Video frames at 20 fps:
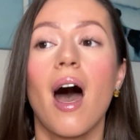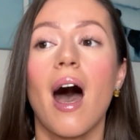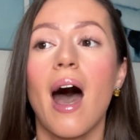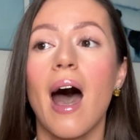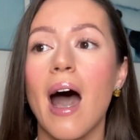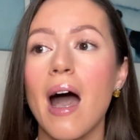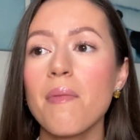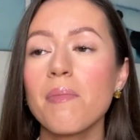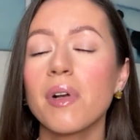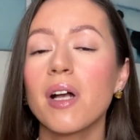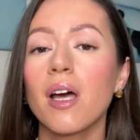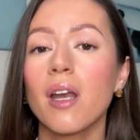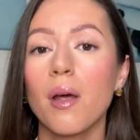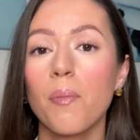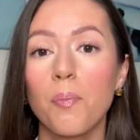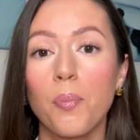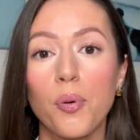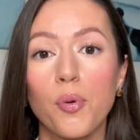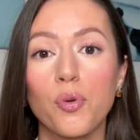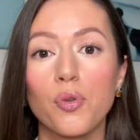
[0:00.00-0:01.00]
I'm gonna
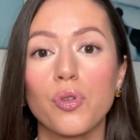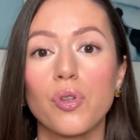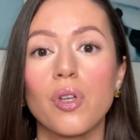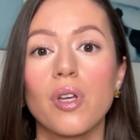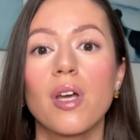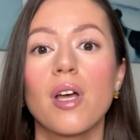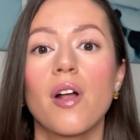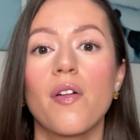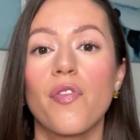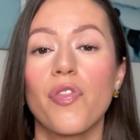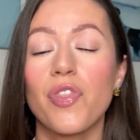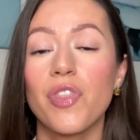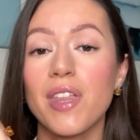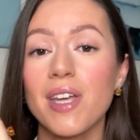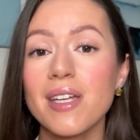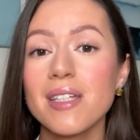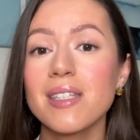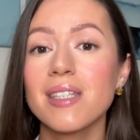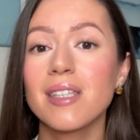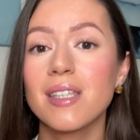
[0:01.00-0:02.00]
put
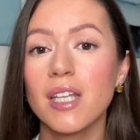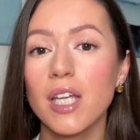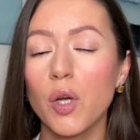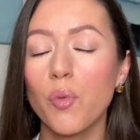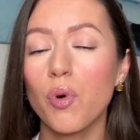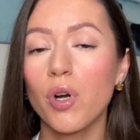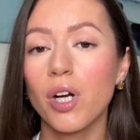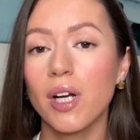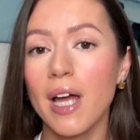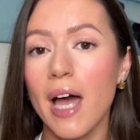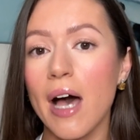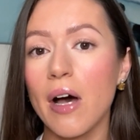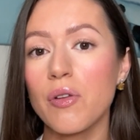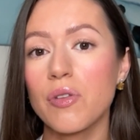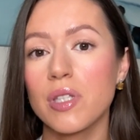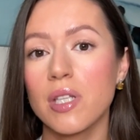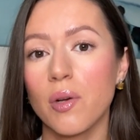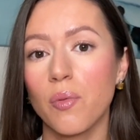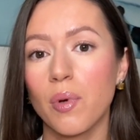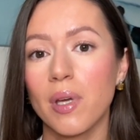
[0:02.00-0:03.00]
these 3
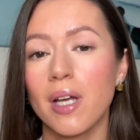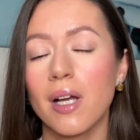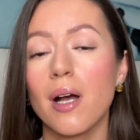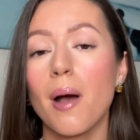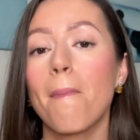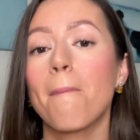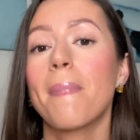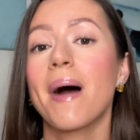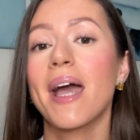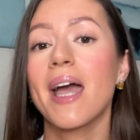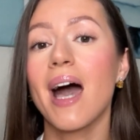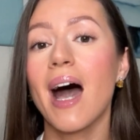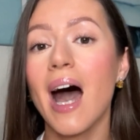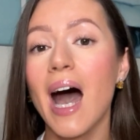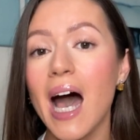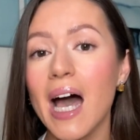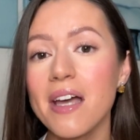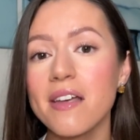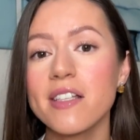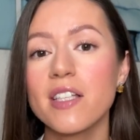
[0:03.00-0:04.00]
workouts a week my
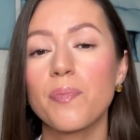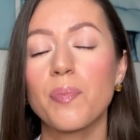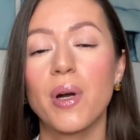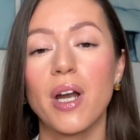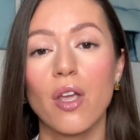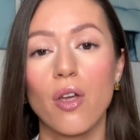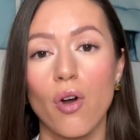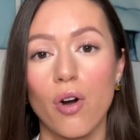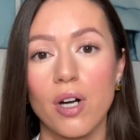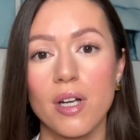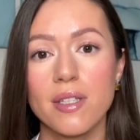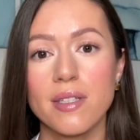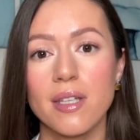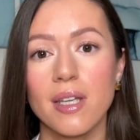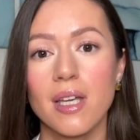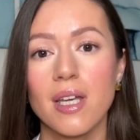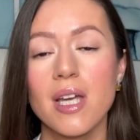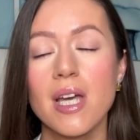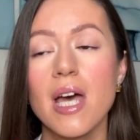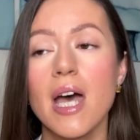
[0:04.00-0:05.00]
highest
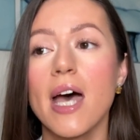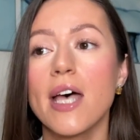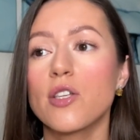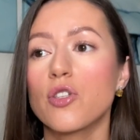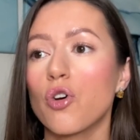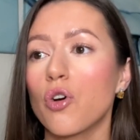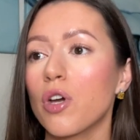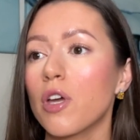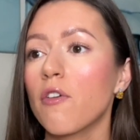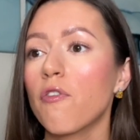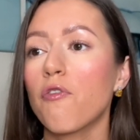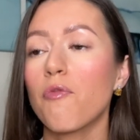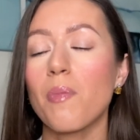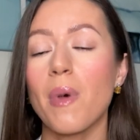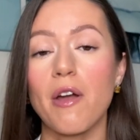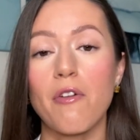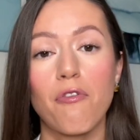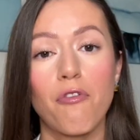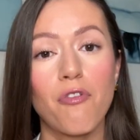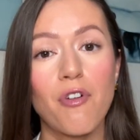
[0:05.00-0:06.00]
priority. So if
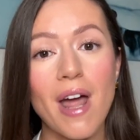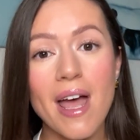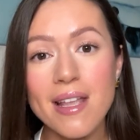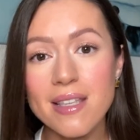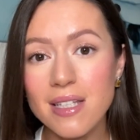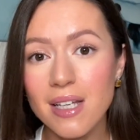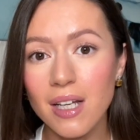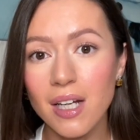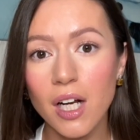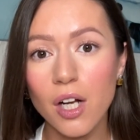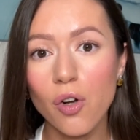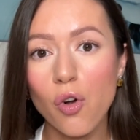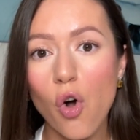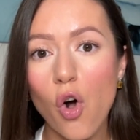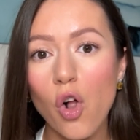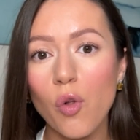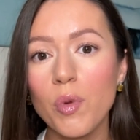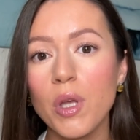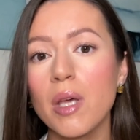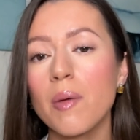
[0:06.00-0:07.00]
my friend's gonna
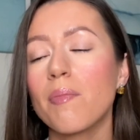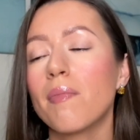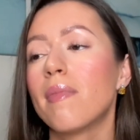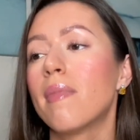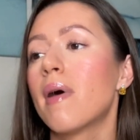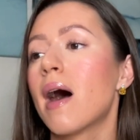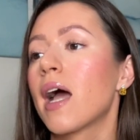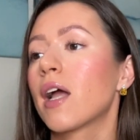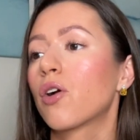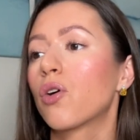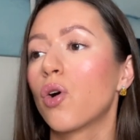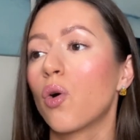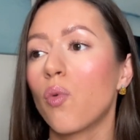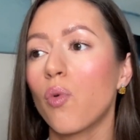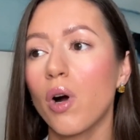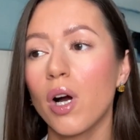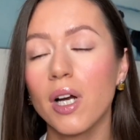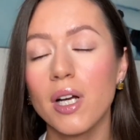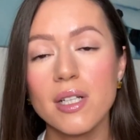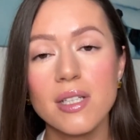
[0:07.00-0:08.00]
call me, my
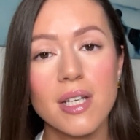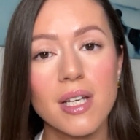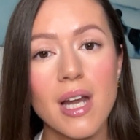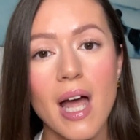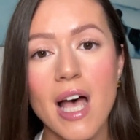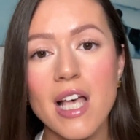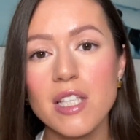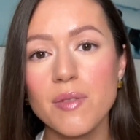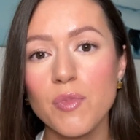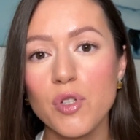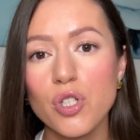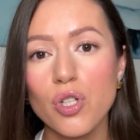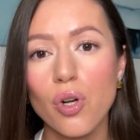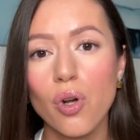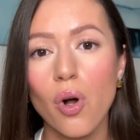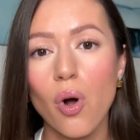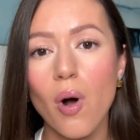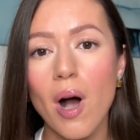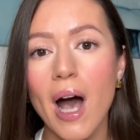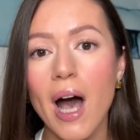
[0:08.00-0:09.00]
coworker's gonna ask me to
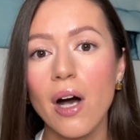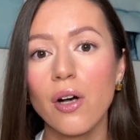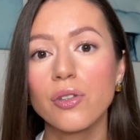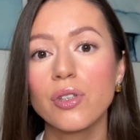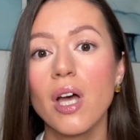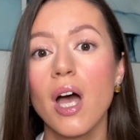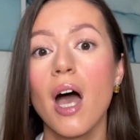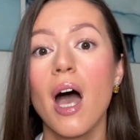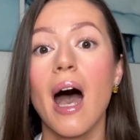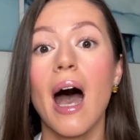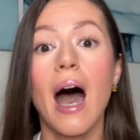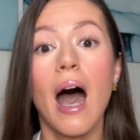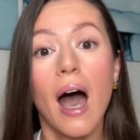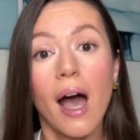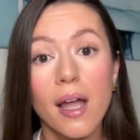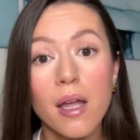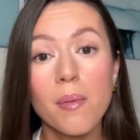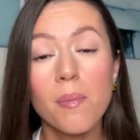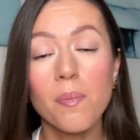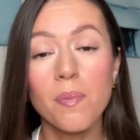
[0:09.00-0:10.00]
go out,
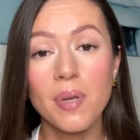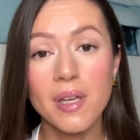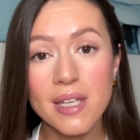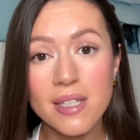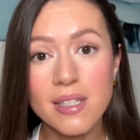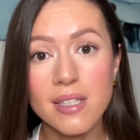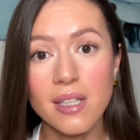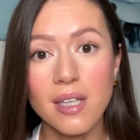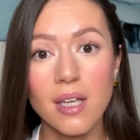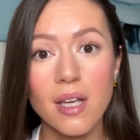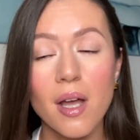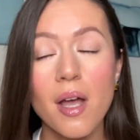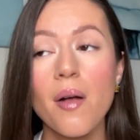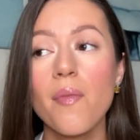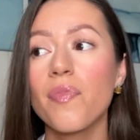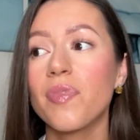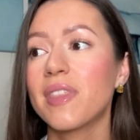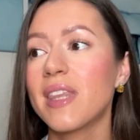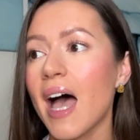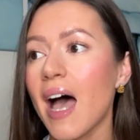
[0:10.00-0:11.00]
I am busy.
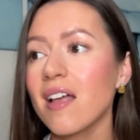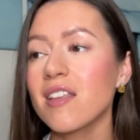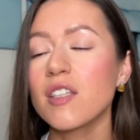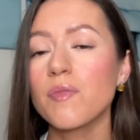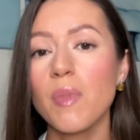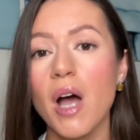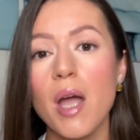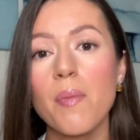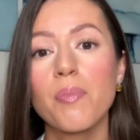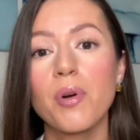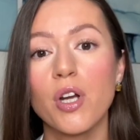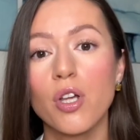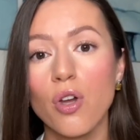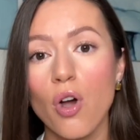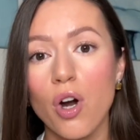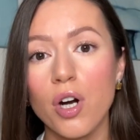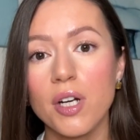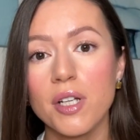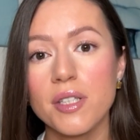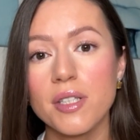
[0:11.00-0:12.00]
That's my
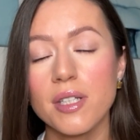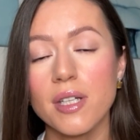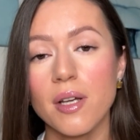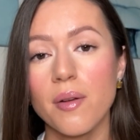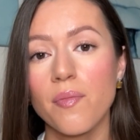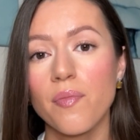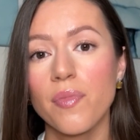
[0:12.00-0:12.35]
priority.